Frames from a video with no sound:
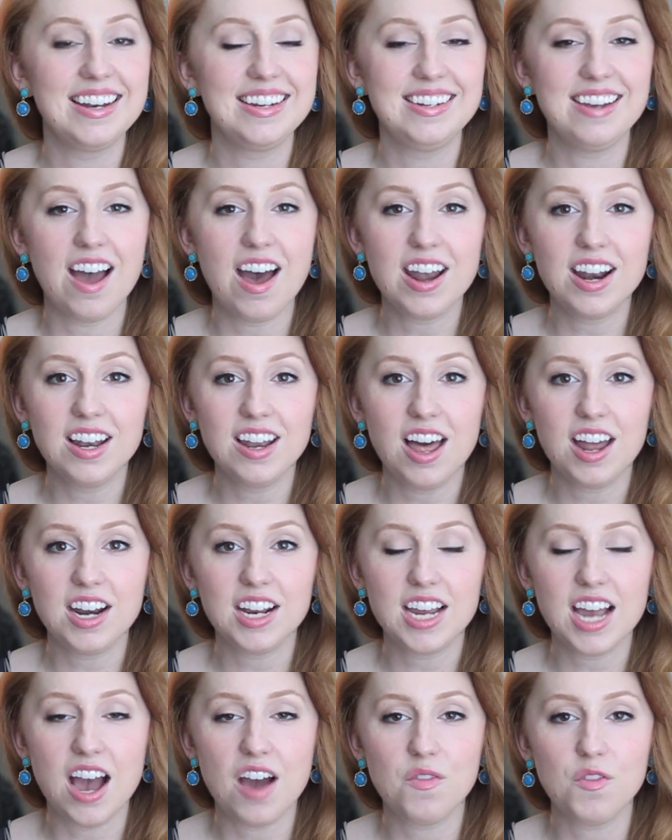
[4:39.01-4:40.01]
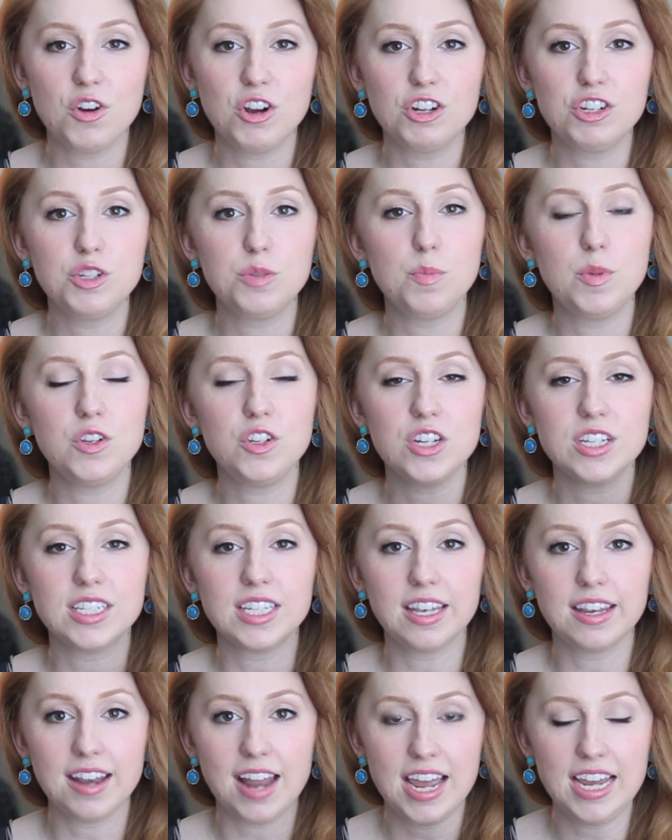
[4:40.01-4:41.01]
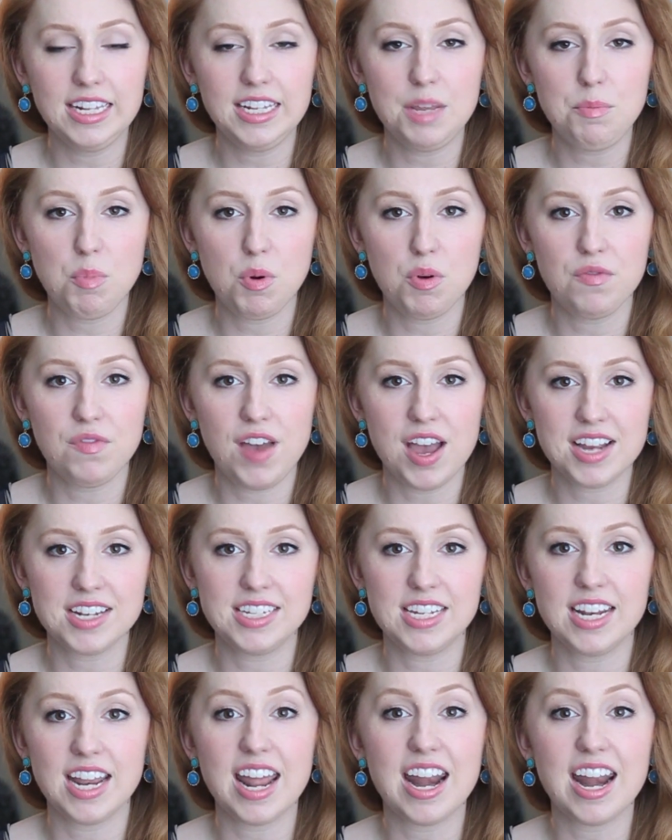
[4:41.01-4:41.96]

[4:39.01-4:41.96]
Not a lot of coverage, but just lightly perfected.